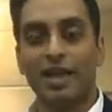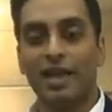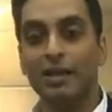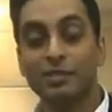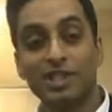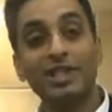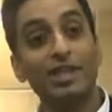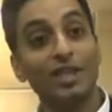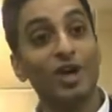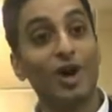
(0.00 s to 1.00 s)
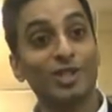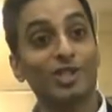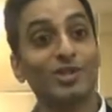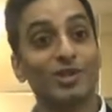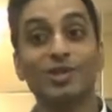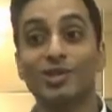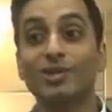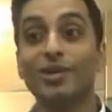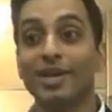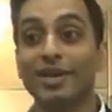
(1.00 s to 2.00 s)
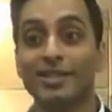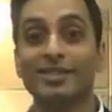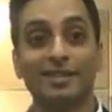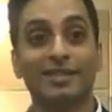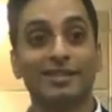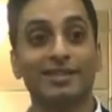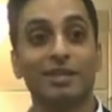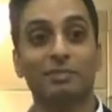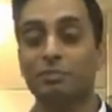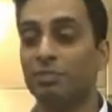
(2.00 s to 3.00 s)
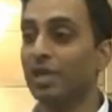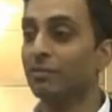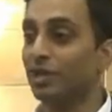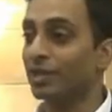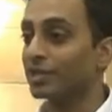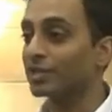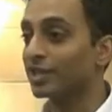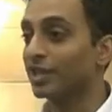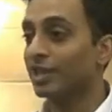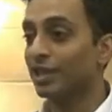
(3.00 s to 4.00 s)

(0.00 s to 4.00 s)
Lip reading: And I was thinking the Oscars, okay, it's going to be big because,